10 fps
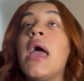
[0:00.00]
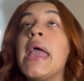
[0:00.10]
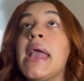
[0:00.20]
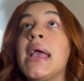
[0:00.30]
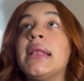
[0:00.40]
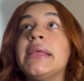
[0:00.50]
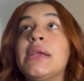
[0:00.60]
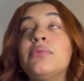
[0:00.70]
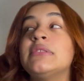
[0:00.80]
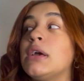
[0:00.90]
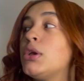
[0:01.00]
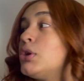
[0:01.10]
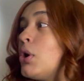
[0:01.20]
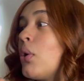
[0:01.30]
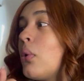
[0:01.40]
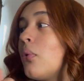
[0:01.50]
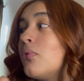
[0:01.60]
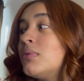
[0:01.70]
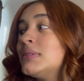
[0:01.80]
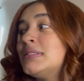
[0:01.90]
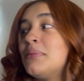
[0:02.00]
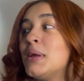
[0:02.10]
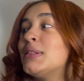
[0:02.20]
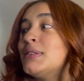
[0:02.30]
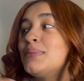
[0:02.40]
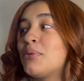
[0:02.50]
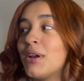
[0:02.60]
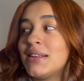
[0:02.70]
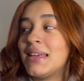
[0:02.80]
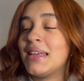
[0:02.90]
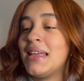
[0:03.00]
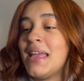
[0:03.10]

and he was like, yo, Samantha's pregnant.